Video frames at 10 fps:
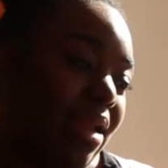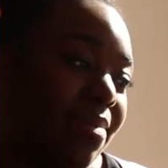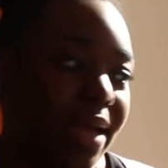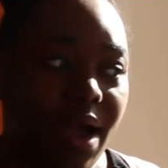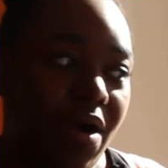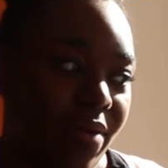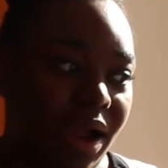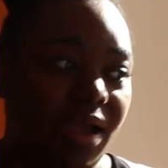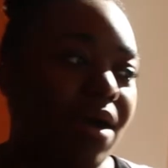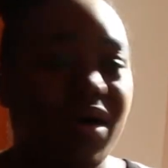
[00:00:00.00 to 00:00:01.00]
And I'm like, all
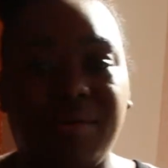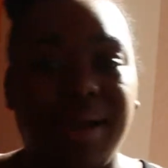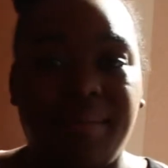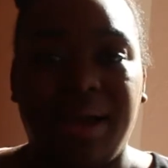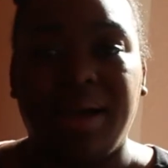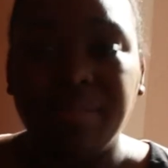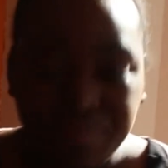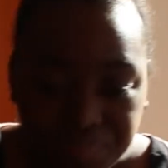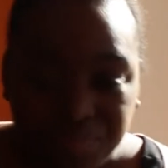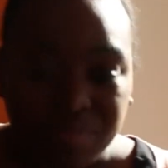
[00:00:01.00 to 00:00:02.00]
right, Mom.
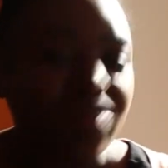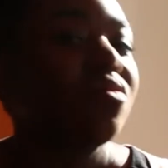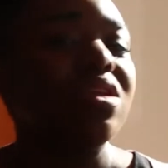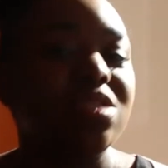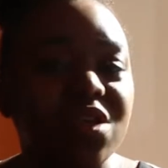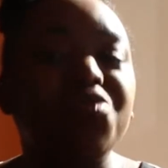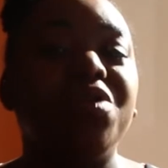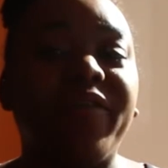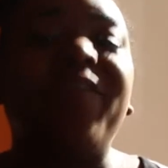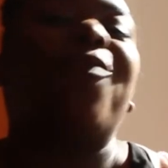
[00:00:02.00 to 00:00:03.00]
So, you
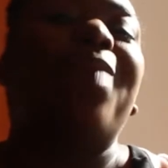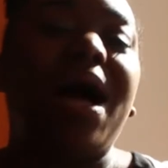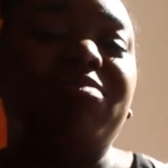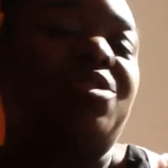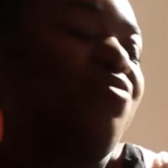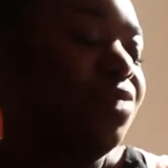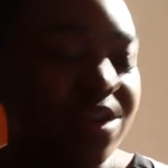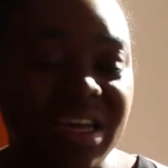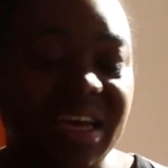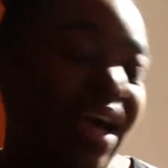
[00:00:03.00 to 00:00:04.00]
know, for a while I was doing real good.